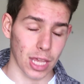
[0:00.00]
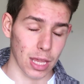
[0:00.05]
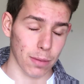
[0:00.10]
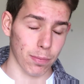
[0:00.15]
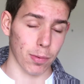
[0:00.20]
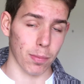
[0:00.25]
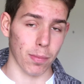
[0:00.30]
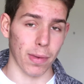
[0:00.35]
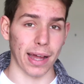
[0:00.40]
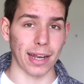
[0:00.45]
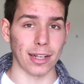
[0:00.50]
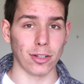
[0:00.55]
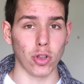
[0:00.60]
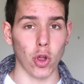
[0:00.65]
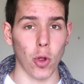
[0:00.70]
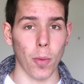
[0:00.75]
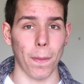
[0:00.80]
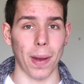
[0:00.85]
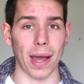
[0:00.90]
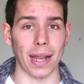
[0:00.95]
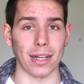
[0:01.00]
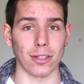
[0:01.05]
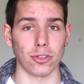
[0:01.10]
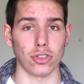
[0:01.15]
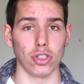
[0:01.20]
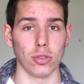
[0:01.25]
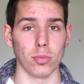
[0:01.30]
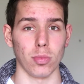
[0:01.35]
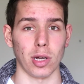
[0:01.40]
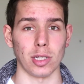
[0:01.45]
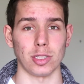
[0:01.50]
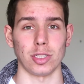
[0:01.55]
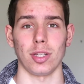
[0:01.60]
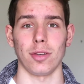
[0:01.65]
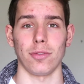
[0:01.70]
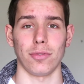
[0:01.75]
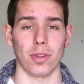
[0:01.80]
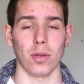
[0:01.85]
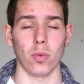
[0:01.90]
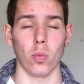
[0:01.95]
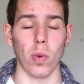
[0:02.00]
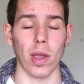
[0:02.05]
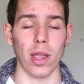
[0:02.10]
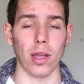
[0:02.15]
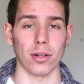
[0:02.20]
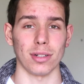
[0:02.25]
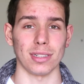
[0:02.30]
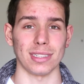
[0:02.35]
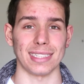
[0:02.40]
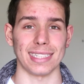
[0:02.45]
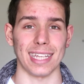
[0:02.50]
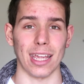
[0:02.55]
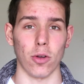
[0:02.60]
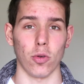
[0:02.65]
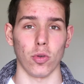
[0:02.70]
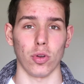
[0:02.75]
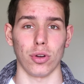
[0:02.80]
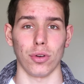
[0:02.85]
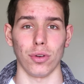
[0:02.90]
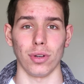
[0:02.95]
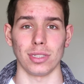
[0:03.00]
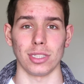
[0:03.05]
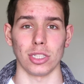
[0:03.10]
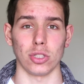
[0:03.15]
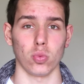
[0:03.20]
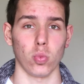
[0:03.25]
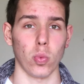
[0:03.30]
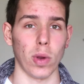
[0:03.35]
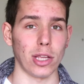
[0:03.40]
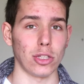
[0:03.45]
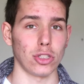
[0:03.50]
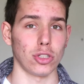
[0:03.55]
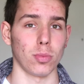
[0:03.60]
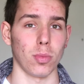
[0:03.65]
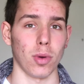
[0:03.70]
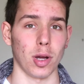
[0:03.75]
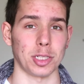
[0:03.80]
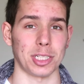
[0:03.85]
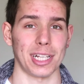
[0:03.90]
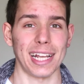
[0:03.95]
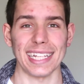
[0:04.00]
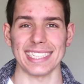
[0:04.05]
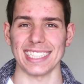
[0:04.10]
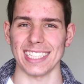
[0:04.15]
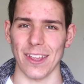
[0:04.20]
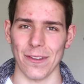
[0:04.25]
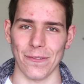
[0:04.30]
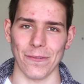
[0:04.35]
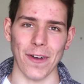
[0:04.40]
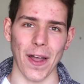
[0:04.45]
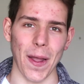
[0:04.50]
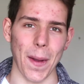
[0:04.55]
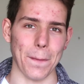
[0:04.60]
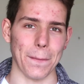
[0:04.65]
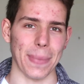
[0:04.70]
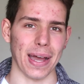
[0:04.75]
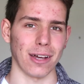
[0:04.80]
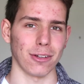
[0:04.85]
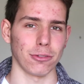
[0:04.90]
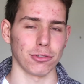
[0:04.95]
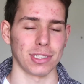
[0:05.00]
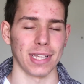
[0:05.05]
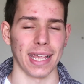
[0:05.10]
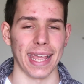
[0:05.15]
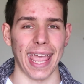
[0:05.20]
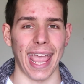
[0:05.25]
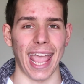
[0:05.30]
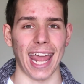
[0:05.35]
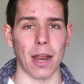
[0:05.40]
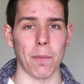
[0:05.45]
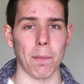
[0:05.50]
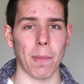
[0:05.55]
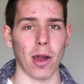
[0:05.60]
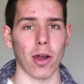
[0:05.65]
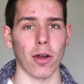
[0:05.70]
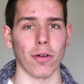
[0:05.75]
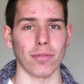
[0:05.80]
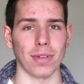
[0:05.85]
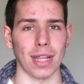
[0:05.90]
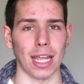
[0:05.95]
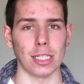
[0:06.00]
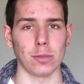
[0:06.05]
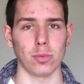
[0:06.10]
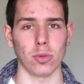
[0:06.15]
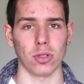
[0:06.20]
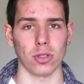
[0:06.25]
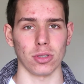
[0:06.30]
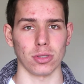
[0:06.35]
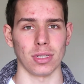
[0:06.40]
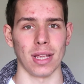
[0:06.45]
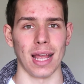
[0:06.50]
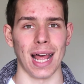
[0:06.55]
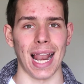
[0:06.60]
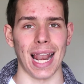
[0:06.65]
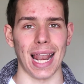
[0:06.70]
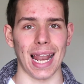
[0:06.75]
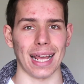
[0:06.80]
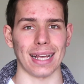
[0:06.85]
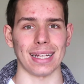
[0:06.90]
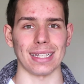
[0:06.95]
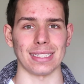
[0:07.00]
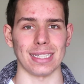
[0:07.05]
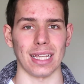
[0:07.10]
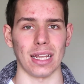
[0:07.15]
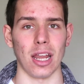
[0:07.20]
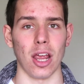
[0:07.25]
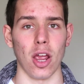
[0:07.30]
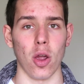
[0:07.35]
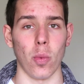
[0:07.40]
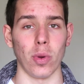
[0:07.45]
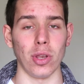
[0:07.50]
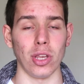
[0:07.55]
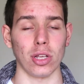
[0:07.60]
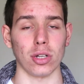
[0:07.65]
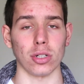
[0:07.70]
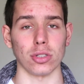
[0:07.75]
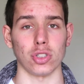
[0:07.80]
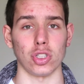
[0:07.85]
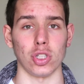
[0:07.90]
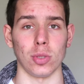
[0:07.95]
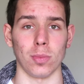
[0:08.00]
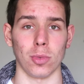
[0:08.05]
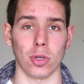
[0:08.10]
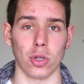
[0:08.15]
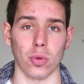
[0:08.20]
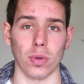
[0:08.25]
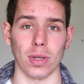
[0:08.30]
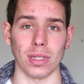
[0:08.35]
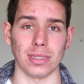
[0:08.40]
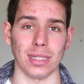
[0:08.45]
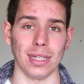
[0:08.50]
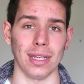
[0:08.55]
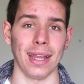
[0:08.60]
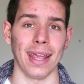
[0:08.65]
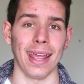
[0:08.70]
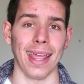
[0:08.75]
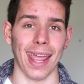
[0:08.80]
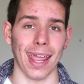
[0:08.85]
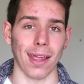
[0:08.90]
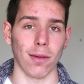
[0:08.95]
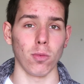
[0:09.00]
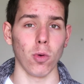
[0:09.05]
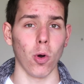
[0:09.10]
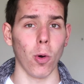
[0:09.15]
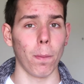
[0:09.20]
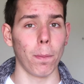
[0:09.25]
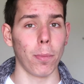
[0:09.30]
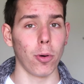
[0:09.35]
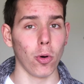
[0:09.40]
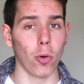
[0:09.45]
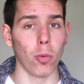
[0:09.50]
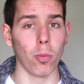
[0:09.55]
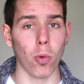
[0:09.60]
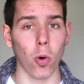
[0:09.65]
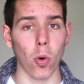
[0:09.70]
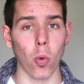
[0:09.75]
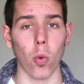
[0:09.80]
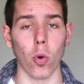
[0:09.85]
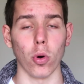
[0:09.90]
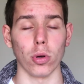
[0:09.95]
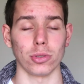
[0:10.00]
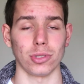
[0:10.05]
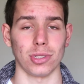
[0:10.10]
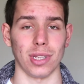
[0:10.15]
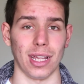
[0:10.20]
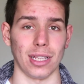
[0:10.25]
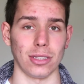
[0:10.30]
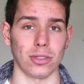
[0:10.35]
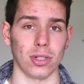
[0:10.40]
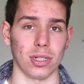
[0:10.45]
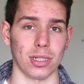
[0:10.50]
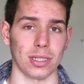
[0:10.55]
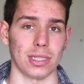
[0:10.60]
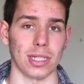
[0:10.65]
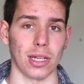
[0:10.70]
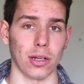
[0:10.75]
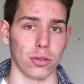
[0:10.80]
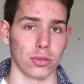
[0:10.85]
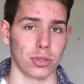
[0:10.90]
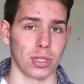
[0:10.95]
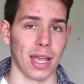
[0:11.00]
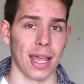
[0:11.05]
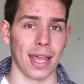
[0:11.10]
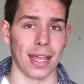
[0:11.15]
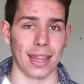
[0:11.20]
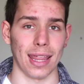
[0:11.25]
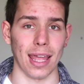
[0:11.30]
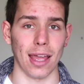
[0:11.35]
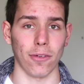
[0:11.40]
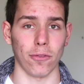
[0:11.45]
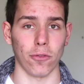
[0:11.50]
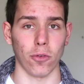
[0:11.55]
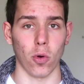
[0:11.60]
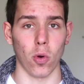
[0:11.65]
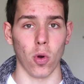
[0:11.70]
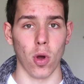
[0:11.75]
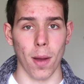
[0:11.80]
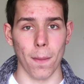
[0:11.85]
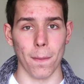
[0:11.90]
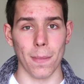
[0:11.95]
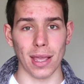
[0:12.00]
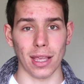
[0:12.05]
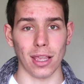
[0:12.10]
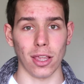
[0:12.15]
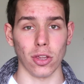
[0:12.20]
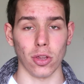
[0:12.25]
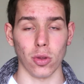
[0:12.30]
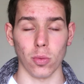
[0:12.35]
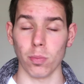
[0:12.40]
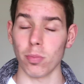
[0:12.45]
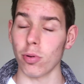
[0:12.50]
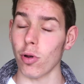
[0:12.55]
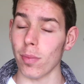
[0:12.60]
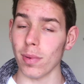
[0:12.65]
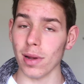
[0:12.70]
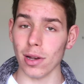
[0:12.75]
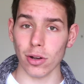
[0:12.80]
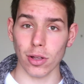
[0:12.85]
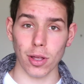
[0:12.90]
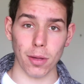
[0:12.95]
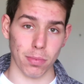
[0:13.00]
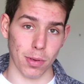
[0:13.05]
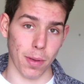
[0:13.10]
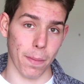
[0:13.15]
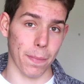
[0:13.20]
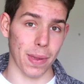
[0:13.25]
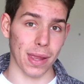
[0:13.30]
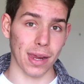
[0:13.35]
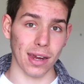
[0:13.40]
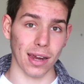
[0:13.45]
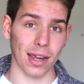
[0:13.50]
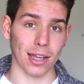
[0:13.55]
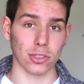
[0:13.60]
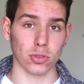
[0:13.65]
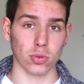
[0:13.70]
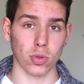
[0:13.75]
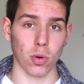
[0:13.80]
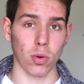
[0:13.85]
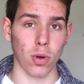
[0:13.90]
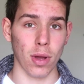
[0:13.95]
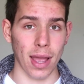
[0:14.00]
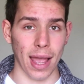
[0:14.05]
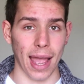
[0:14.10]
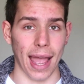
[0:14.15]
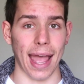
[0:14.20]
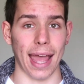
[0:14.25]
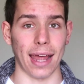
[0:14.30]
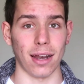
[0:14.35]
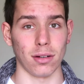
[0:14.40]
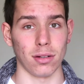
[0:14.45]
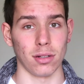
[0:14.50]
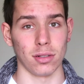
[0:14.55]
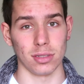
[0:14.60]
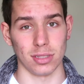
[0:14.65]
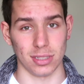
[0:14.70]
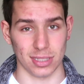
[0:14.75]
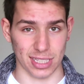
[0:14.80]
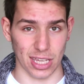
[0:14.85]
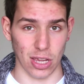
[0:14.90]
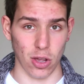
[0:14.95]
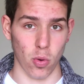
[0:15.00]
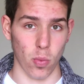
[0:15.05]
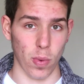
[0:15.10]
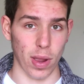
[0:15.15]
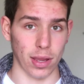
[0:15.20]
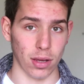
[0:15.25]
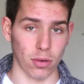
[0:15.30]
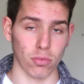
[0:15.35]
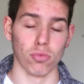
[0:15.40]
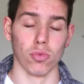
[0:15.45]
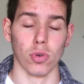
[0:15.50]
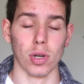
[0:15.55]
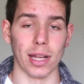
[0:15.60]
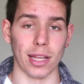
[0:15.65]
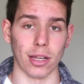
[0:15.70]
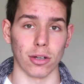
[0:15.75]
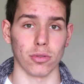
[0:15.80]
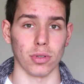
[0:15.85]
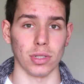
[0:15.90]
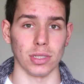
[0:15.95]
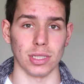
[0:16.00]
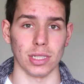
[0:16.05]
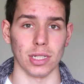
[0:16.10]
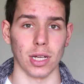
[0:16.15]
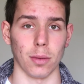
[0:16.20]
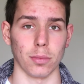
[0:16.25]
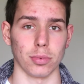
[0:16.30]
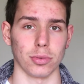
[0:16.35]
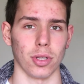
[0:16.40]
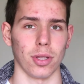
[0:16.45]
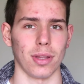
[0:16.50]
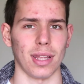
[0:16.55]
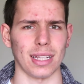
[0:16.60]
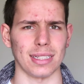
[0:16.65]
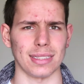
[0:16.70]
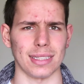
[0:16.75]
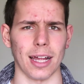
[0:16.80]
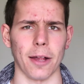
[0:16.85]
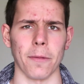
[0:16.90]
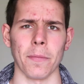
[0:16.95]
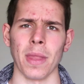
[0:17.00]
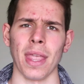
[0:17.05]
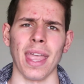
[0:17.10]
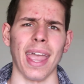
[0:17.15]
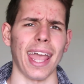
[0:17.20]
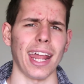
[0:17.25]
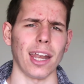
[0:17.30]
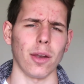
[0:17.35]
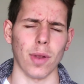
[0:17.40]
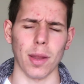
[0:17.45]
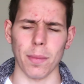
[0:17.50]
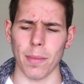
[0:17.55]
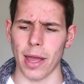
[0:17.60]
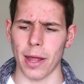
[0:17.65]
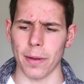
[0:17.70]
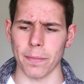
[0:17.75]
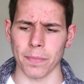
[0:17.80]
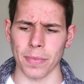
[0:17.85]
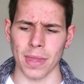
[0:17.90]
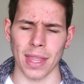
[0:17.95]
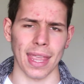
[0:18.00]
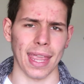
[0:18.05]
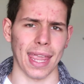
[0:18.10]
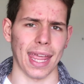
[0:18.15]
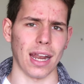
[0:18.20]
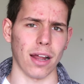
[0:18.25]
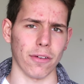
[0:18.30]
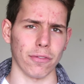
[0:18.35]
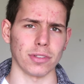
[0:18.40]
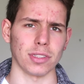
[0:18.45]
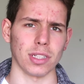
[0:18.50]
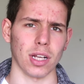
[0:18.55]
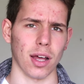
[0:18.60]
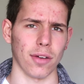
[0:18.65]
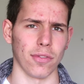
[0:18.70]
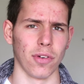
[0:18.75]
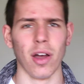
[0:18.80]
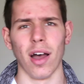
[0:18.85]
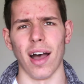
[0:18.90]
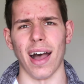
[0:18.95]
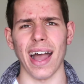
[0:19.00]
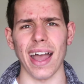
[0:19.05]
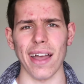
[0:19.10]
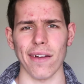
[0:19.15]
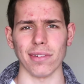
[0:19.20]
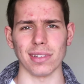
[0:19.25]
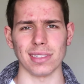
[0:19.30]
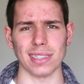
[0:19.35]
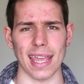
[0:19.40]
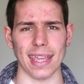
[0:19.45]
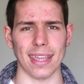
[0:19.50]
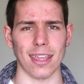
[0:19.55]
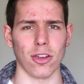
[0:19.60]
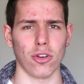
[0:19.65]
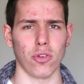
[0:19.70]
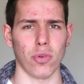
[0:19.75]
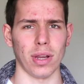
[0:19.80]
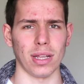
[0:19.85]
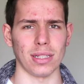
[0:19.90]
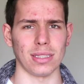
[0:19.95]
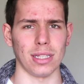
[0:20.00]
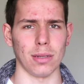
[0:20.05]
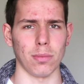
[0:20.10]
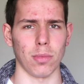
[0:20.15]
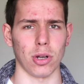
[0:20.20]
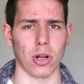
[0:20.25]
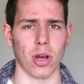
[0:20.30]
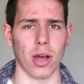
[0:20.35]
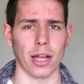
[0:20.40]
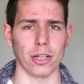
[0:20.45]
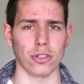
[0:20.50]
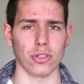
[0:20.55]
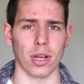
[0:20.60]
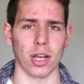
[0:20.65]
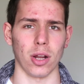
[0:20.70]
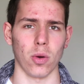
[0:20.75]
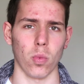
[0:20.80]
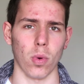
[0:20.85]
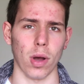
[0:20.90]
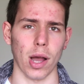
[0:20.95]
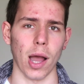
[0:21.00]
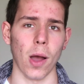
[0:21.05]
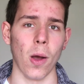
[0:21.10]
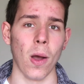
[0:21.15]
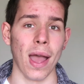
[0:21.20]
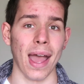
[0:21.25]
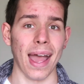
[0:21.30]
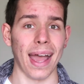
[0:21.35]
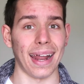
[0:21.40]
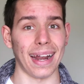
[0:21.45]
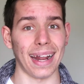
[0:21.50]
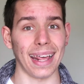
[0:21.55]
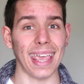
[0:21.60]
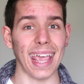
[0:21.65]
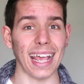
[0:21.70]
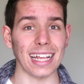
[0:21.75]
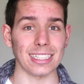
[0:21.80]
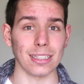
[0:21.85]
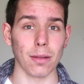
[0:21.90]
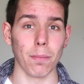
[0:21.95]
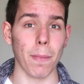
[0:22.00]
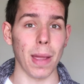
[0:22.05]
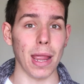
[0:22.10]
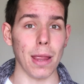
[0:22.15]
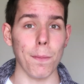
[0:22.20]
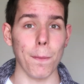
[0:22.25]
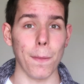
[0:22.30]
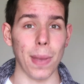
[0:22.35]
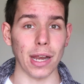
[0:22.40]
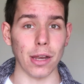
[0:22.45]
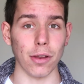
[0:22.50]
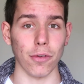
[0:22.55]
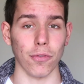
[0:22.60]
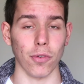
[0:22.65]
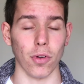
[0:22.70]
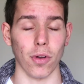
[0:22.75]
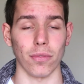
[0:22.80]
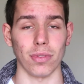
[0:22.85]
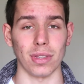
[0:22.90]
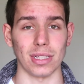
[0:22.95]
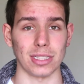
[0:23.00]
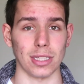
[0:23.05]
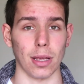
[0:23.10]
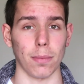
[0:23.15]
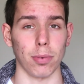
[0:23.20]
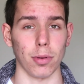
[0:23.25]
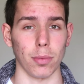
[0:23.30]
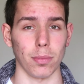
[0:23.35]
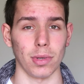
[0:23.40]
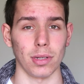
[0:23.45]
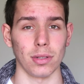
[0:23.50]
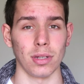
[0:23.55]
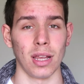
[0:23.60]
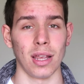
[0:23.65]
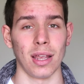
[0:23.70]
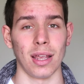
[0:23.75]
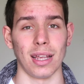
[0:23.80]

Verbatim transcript: keep in mind don't panic too much if the weight on the scale increases way too much, let's say five pounds in a matter of days because like I said, when you consume creatine, it will pull more water into the cells, therefore making you probably look a bit bigger as well and scale weight really increasing up. So that's that. Anyway, man, enough is enough. I haven't taken creatine monohydrate in a while, and I guess the main benefit of the supplement